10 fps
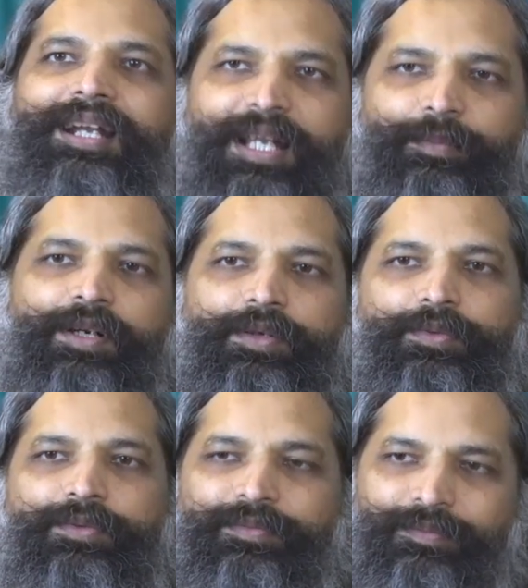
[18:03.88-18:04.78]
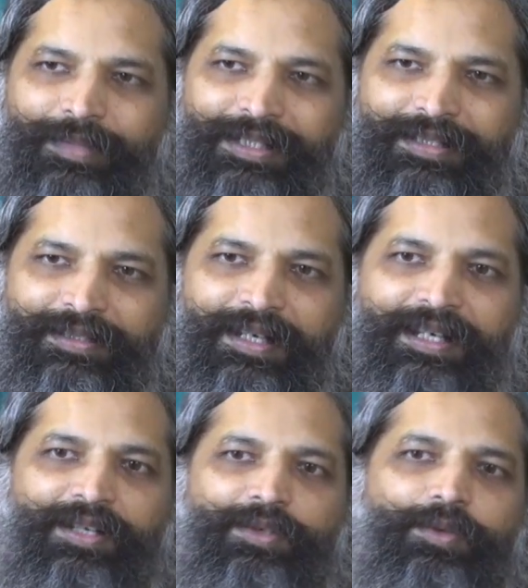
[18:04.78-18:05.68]
and able to, but they still
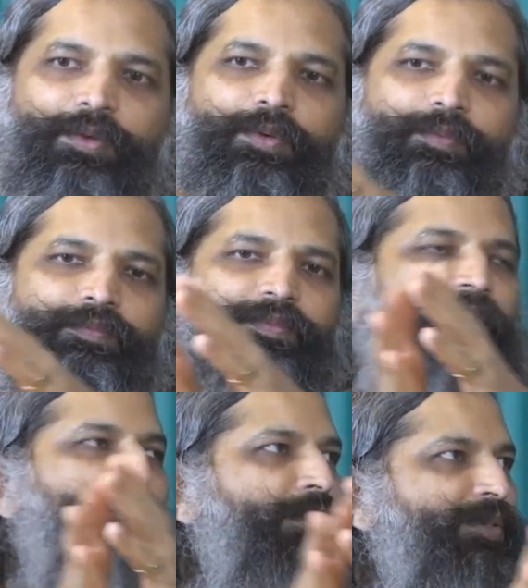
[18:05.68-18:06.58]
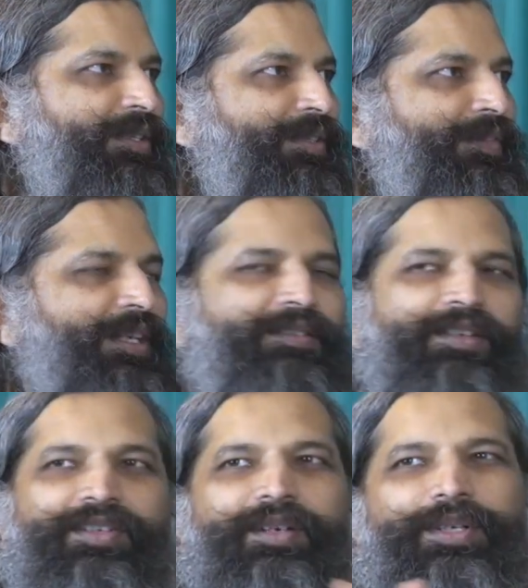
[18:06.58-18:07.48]
need to go a process of
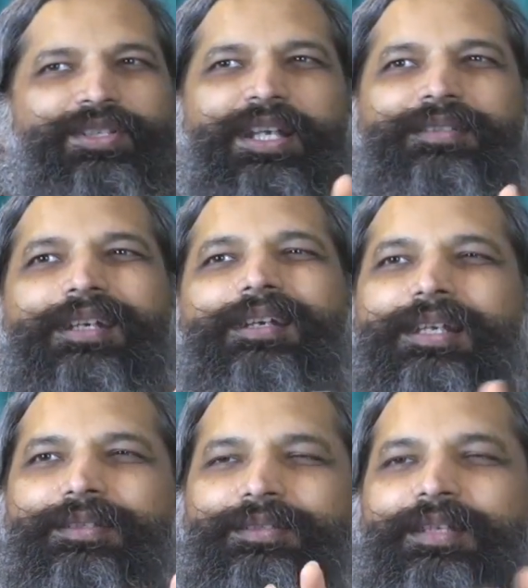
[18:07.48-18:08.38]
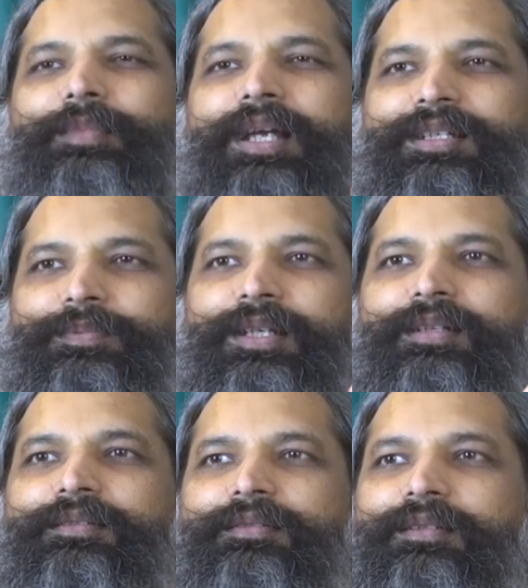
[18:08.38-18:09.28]
transition which takes at least, in my
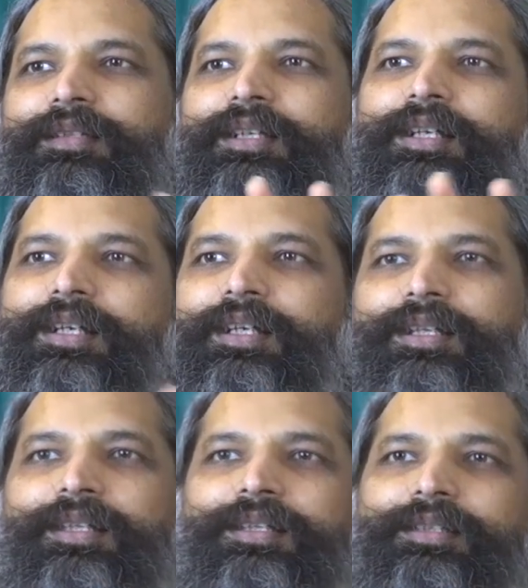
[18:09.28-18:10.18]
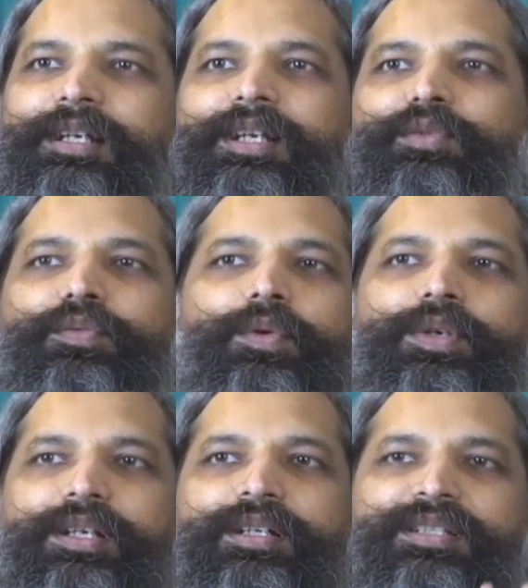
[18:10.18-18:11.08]
experience, three to four
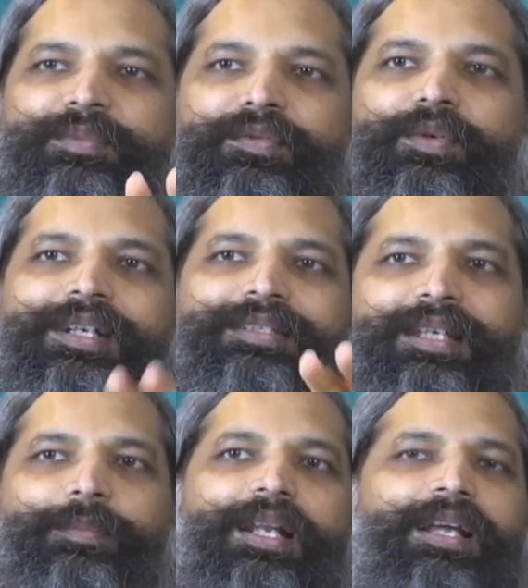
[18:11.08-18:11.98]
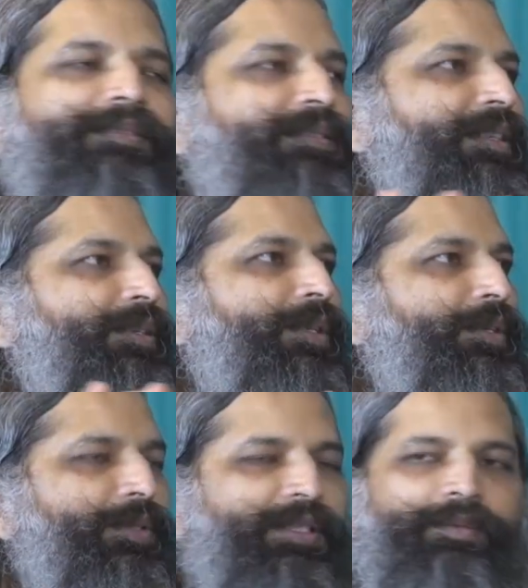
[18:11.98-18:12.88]
years before it stabilizes into a
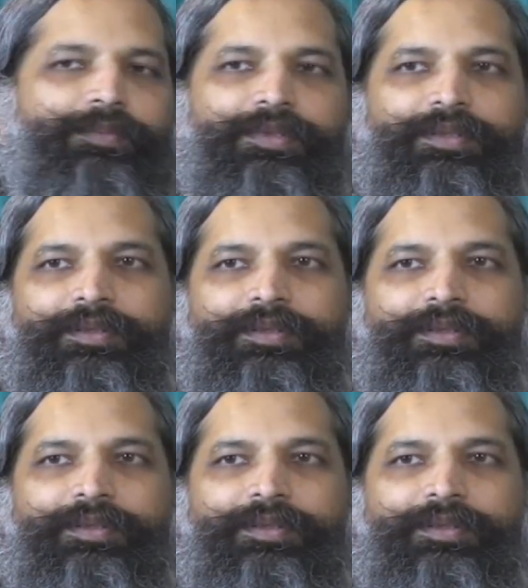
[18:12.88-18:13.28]
new rhythm.